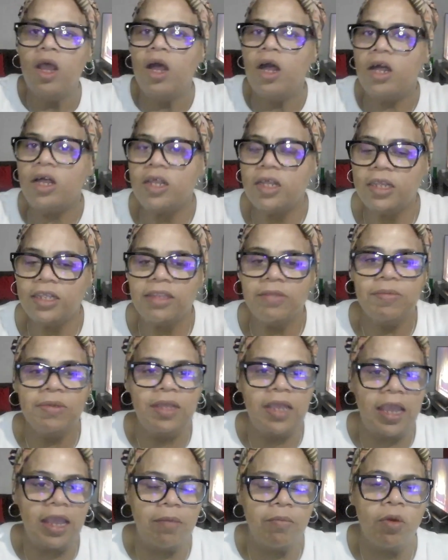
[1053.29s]
Her
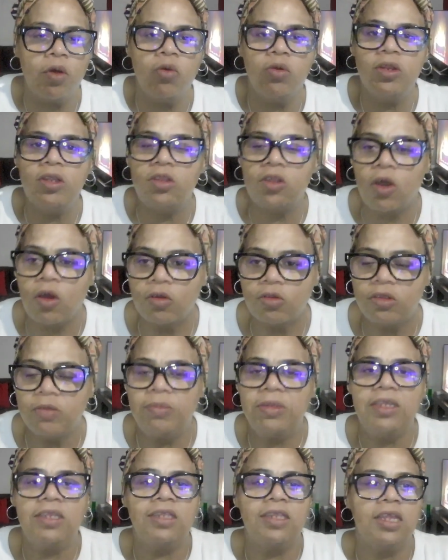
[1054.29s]
husband came on. He talked to
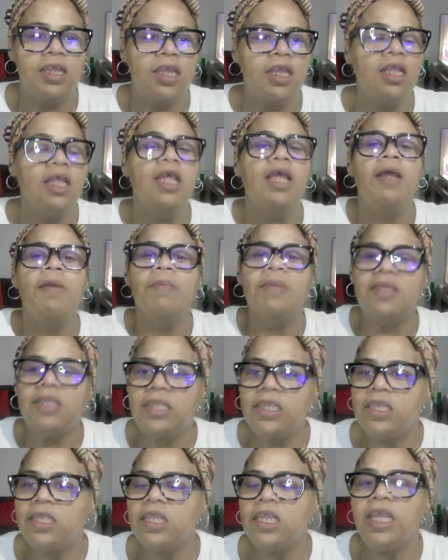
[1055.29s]
me. He said, Miss
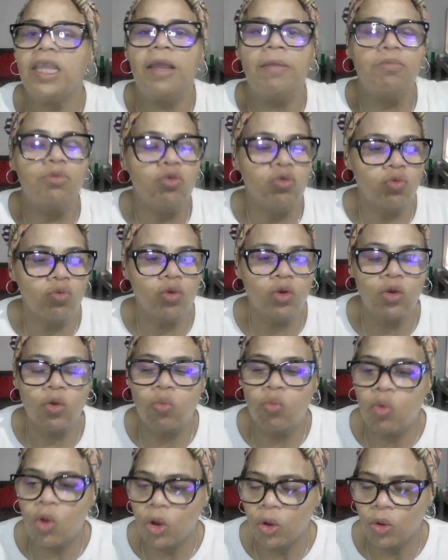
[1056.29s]
T, Nikki, I'm doing the
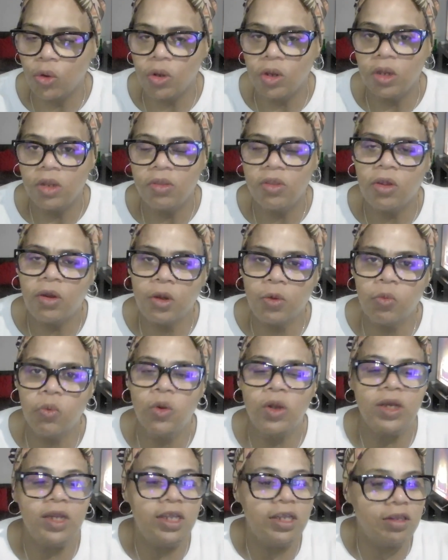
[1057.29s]
work.
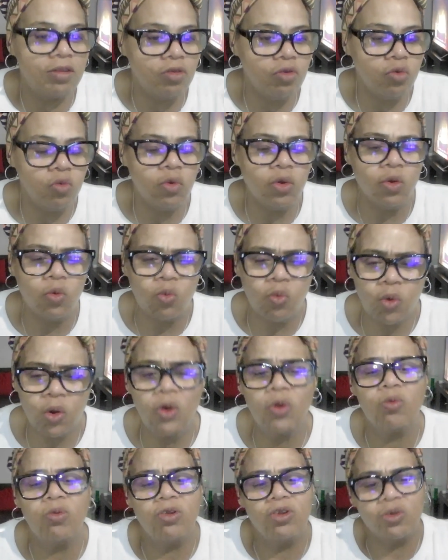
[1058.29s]
31. He's doing the
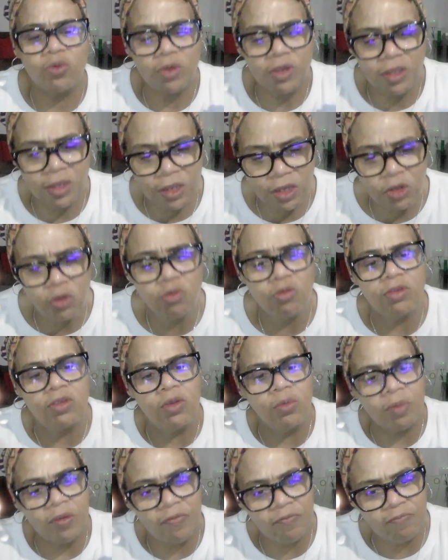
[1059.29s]
work with your excuse.
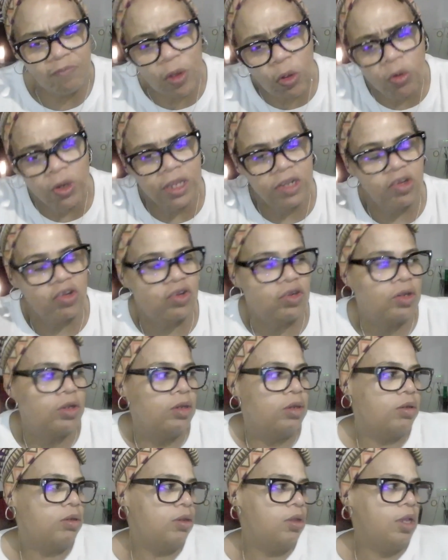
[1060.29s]
Don't be foolish
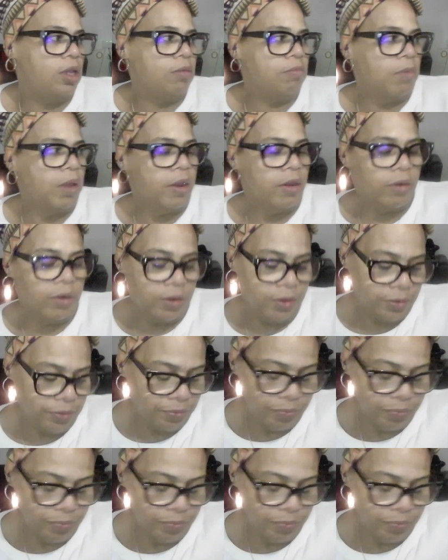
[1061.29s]
in Merida.